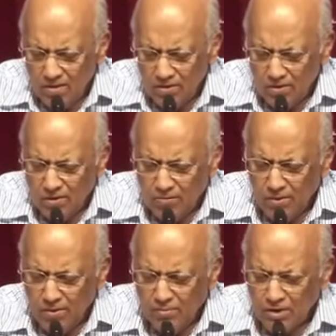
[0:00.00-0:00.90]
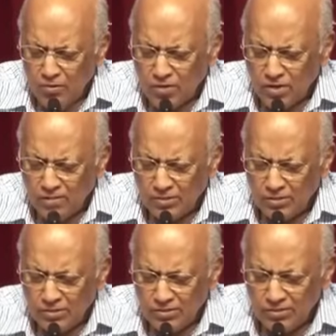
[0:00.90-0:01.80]
Lord, we want to be
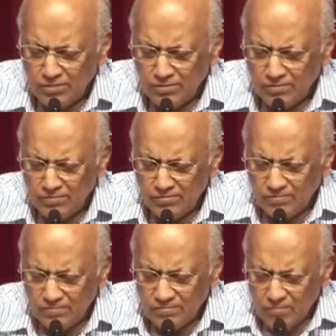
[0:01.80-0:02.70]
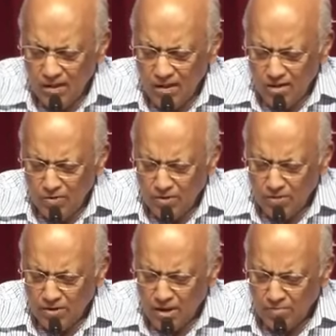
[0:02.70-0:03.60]
overcomers. We
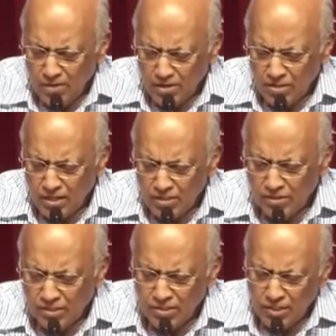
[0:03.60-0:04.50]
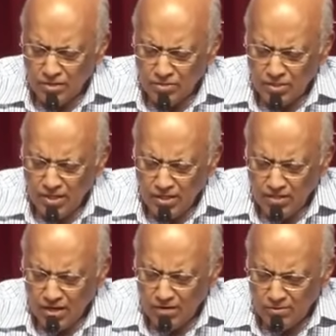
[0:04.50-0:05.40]
want to humble ourselves continuously
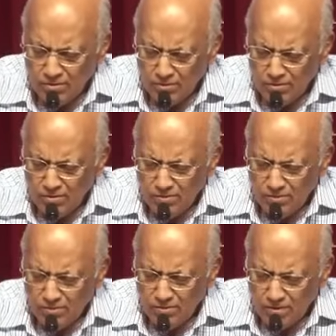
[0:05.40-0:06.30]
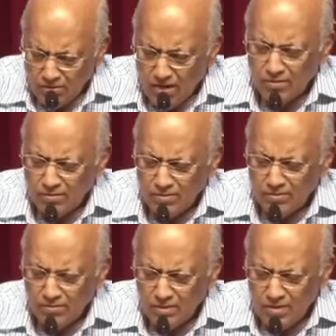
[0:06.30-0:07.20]
down to the
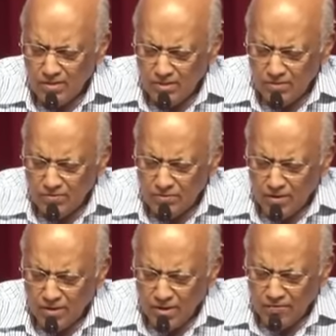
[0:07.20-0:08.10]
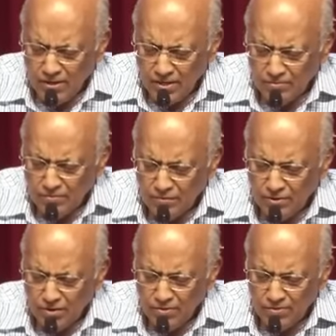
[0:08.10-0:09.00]
ground, fall on our face
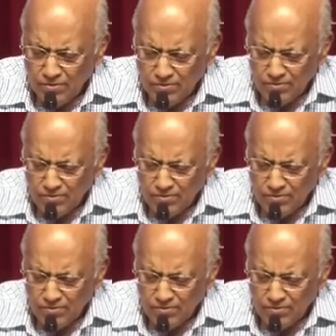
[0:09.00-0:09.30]
before you.